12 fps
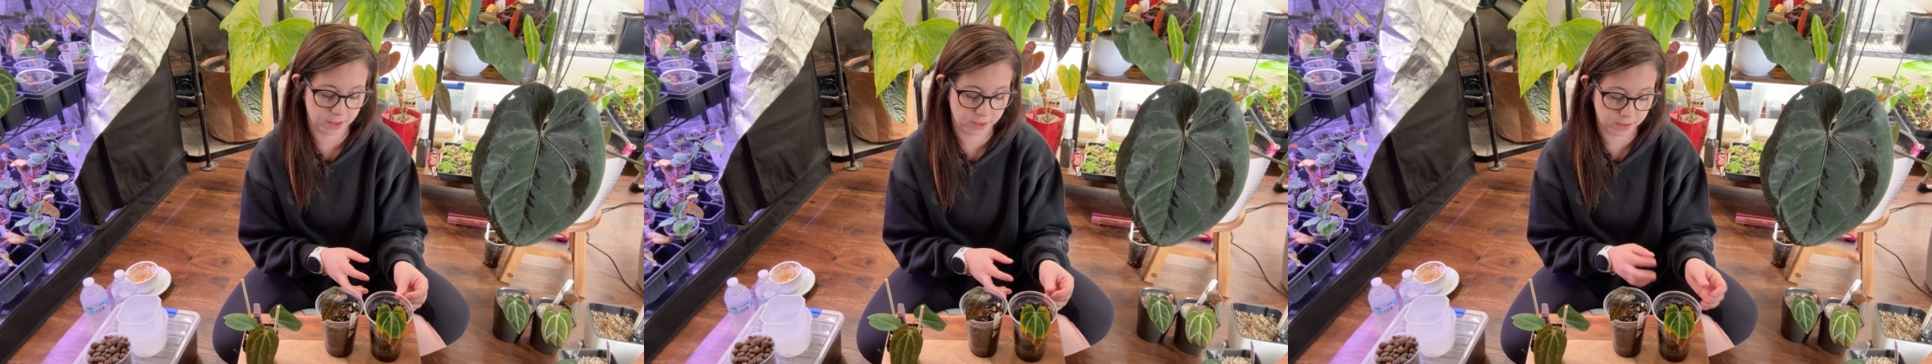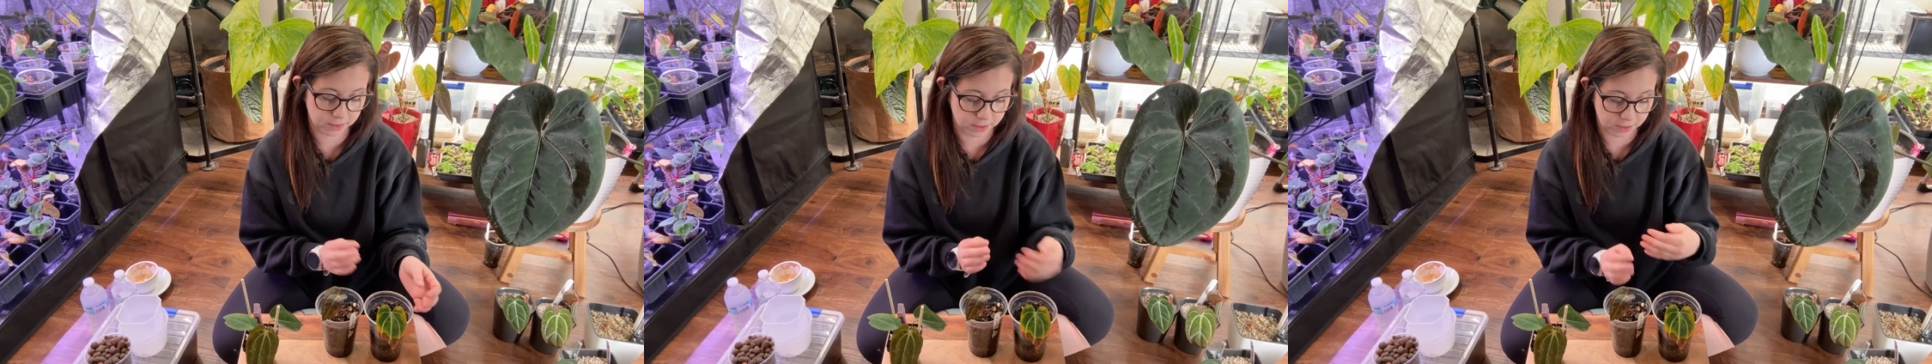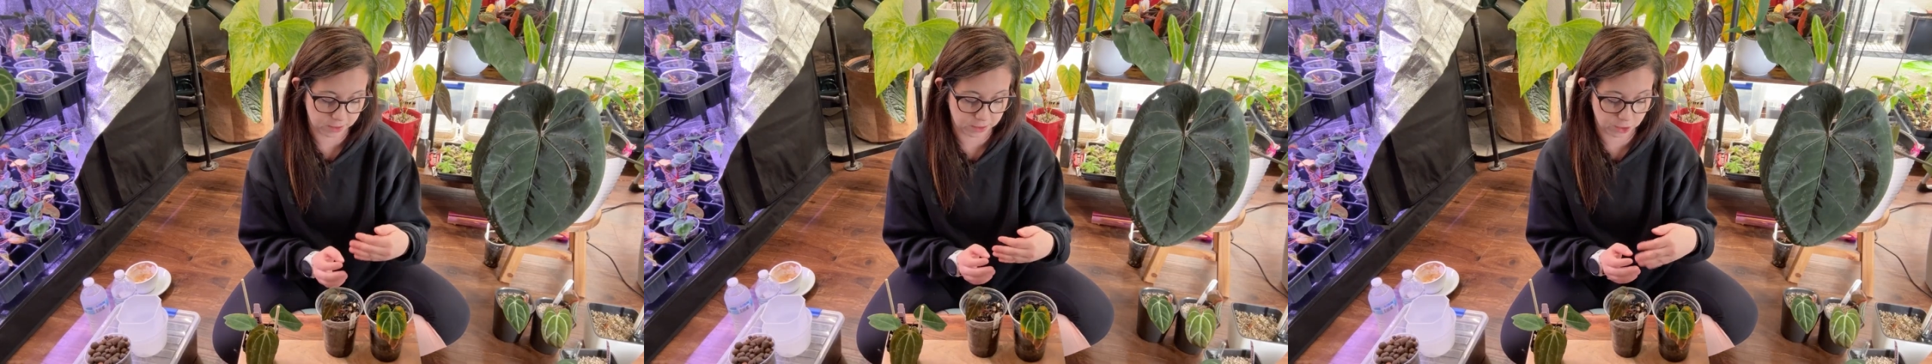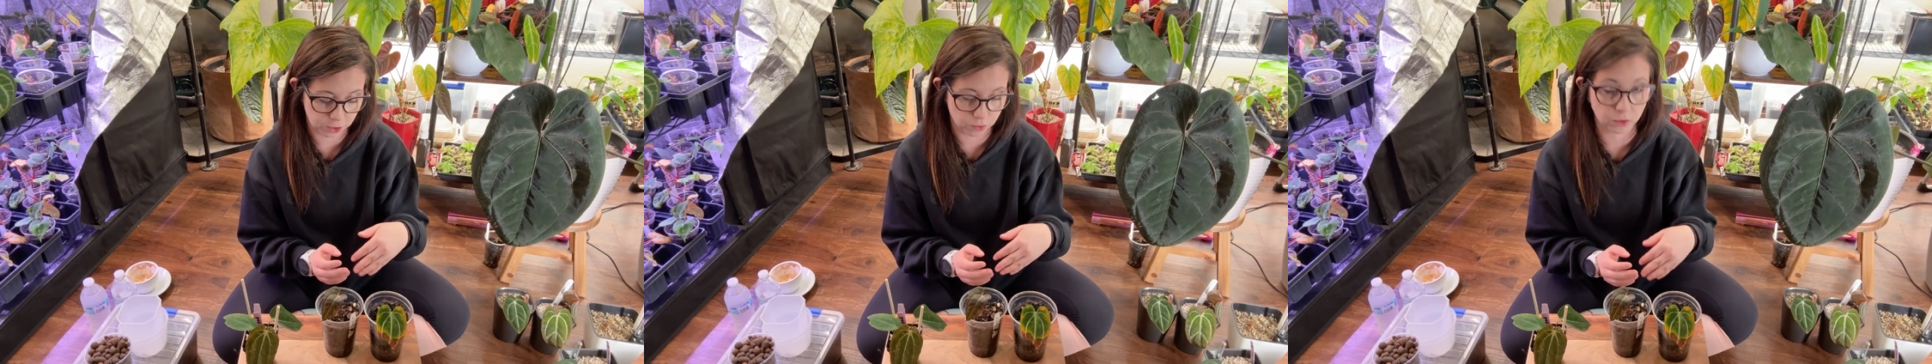It is going to
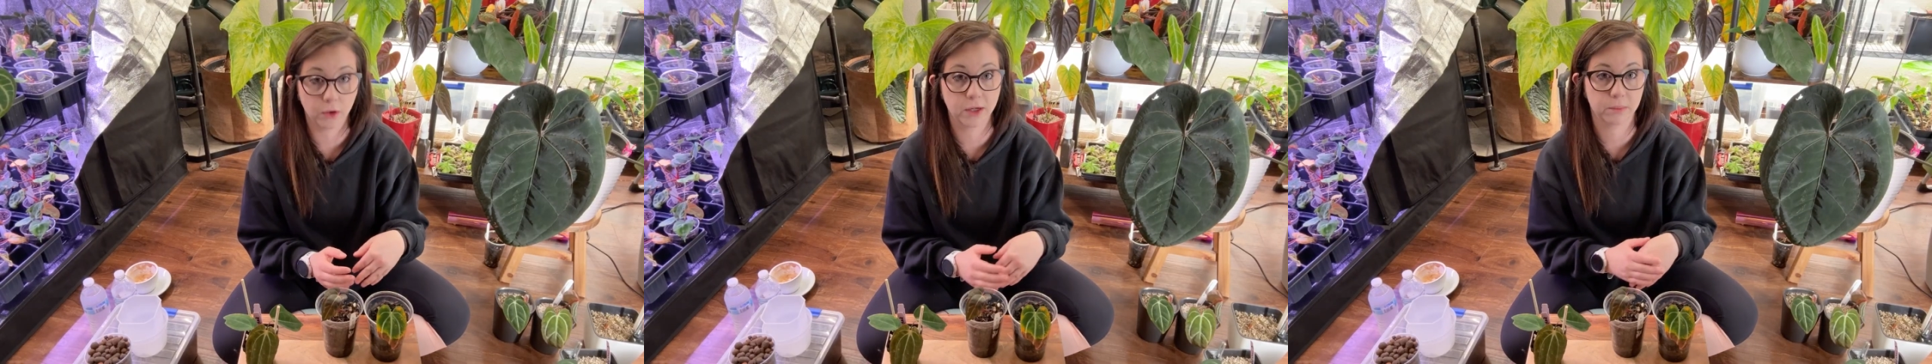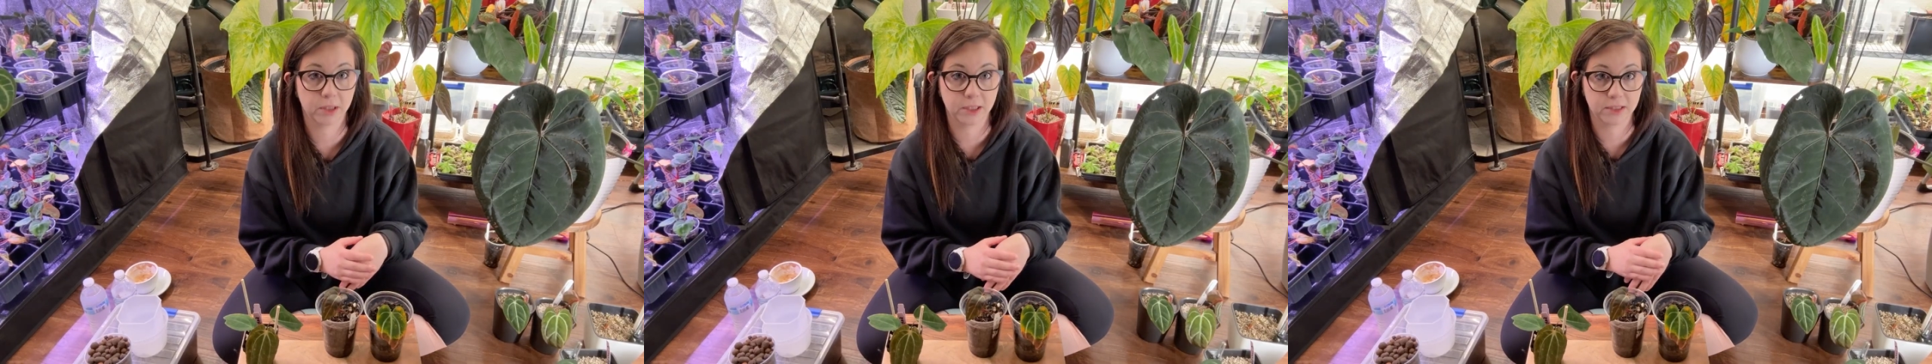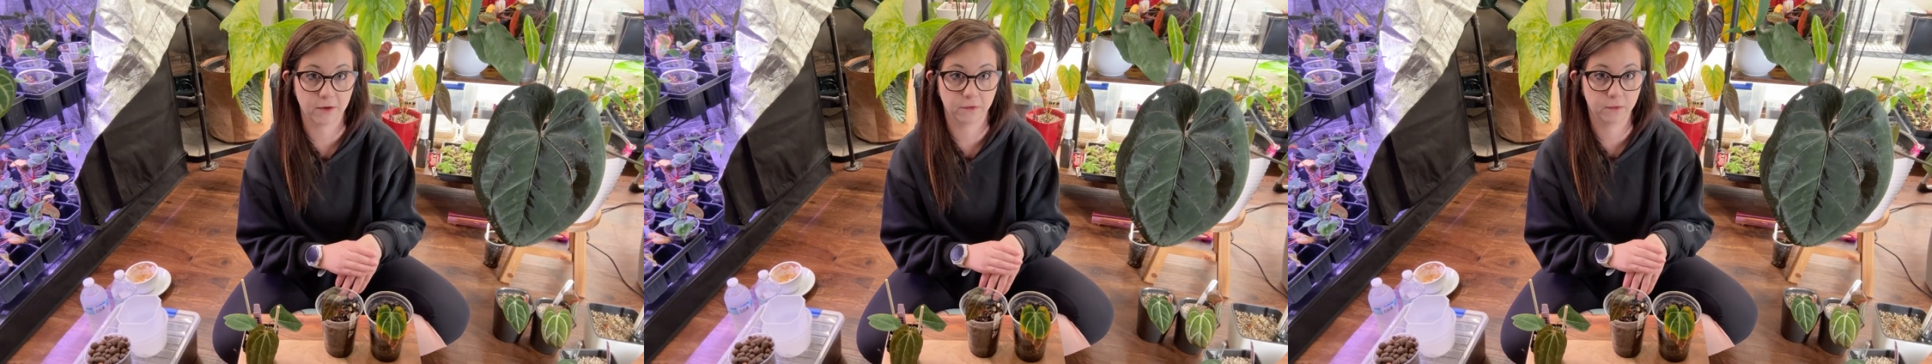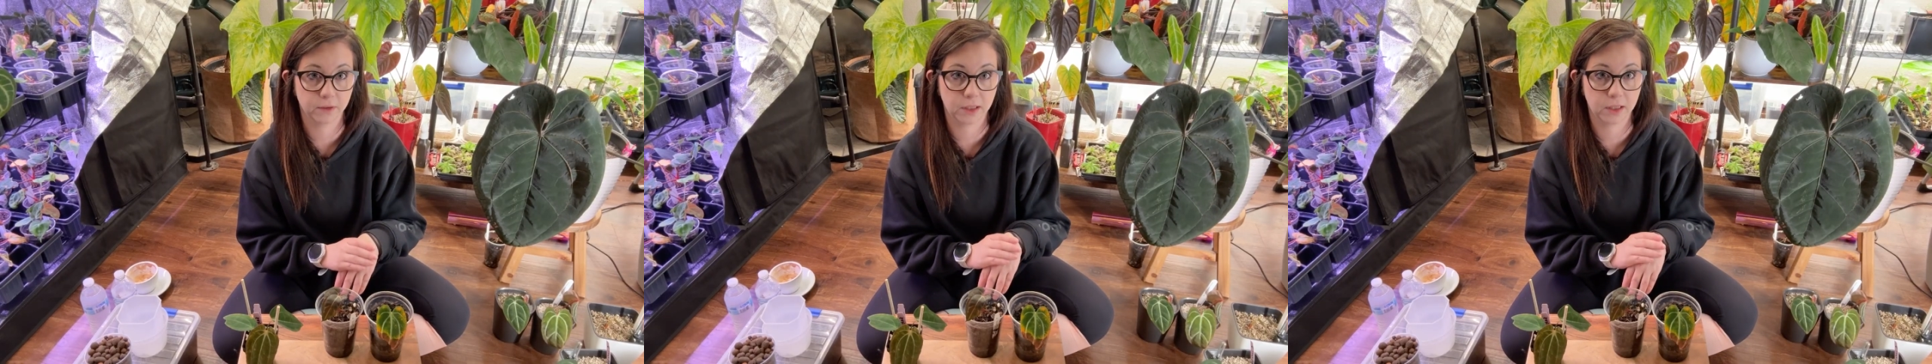continue growing, but it
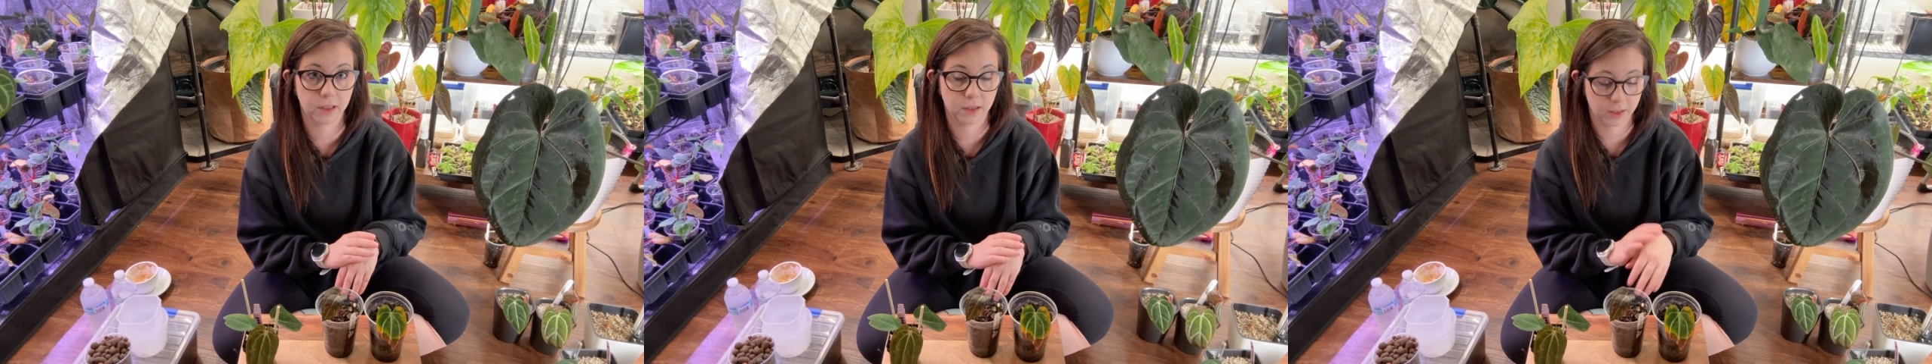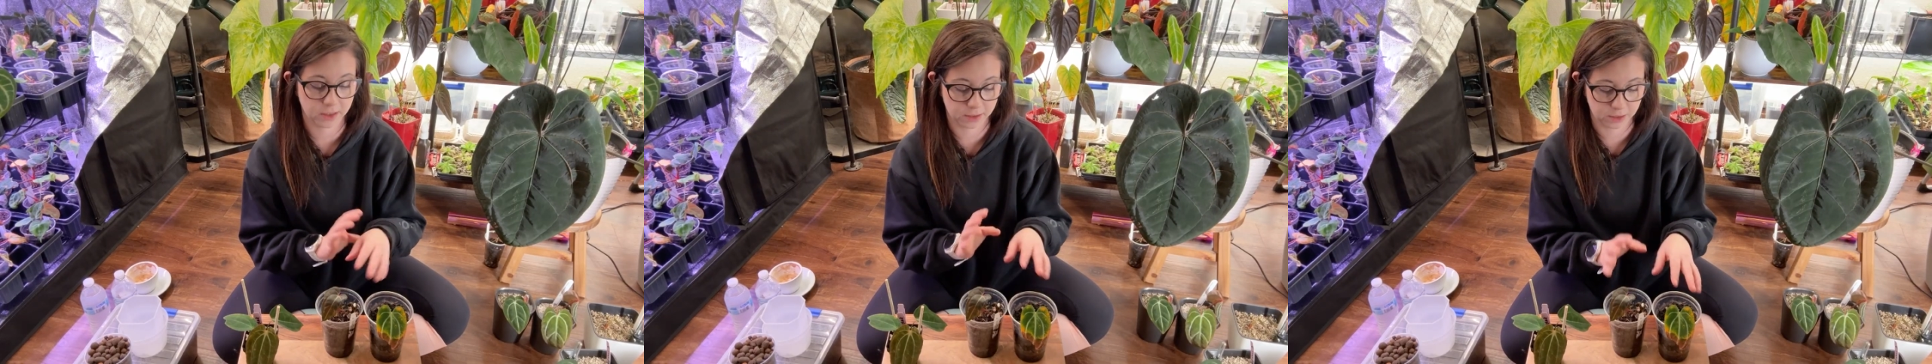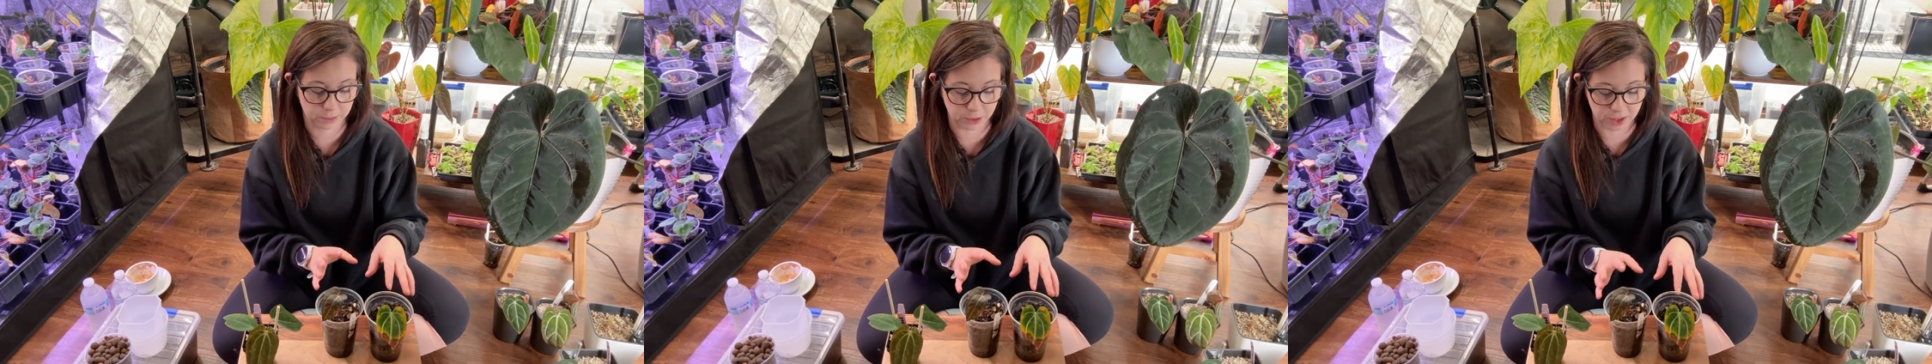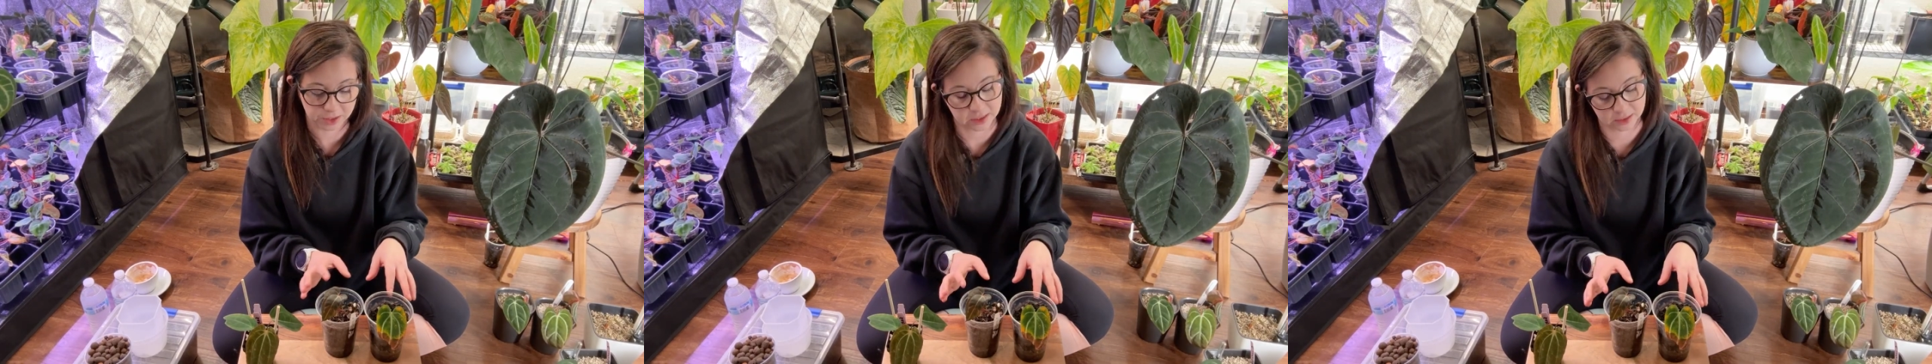definitely has
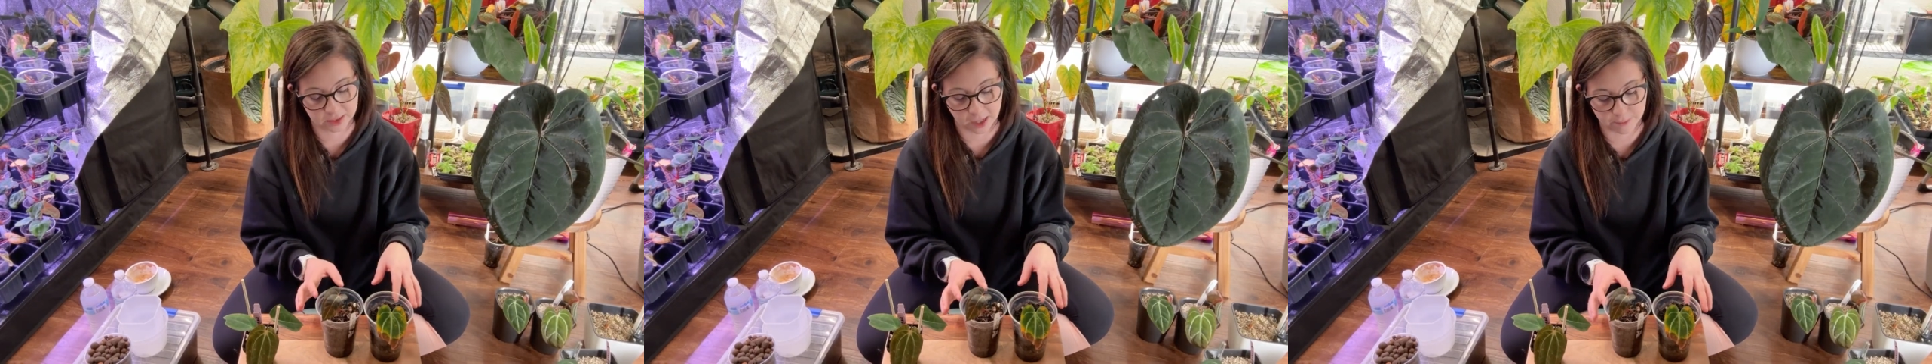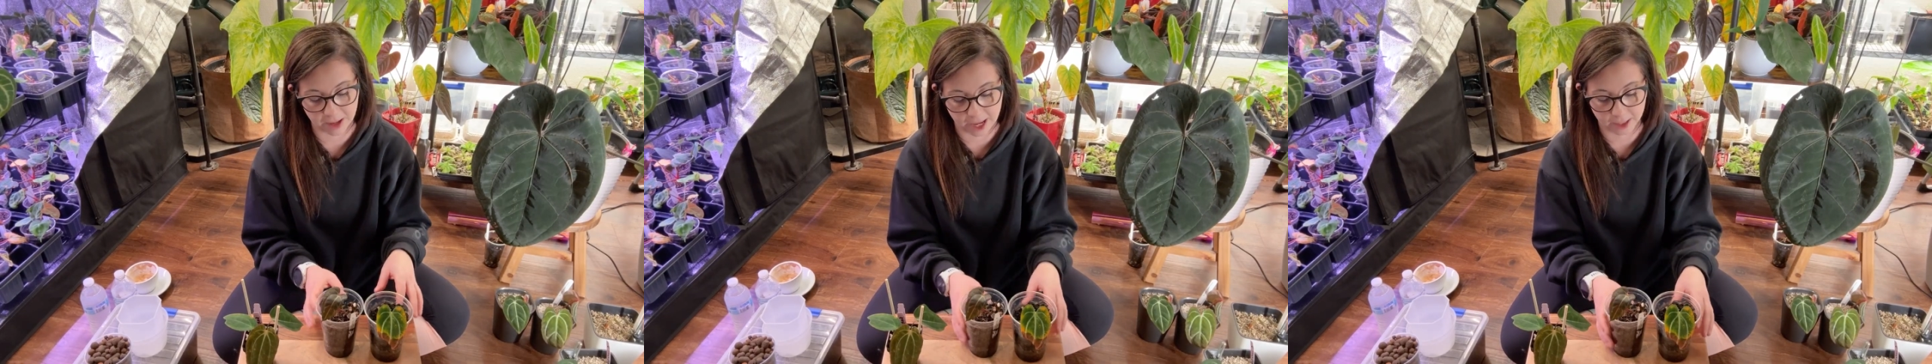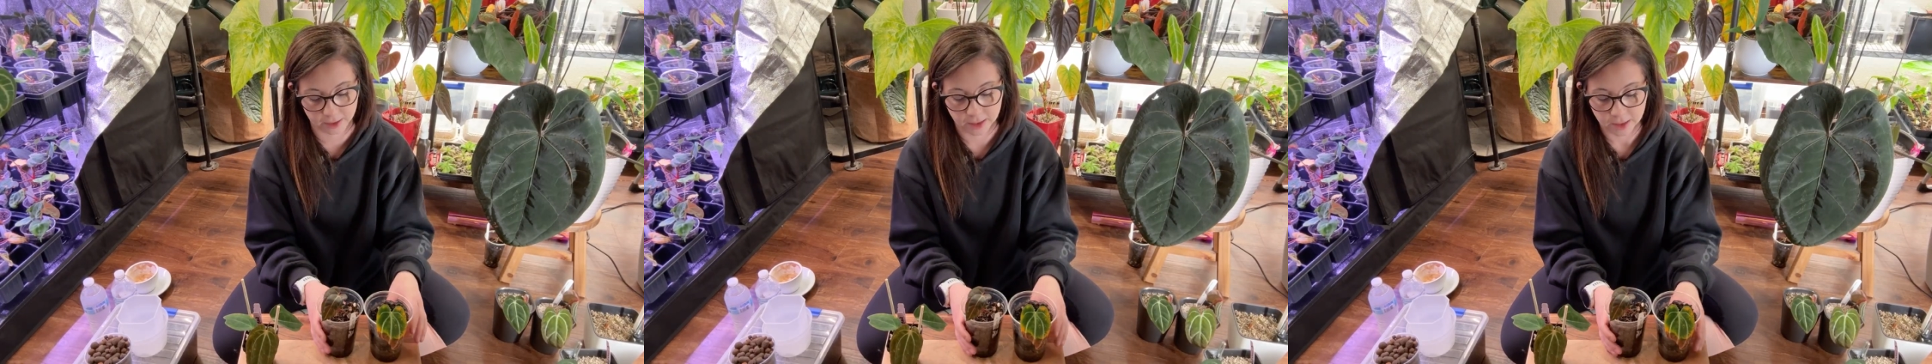experienced a setback.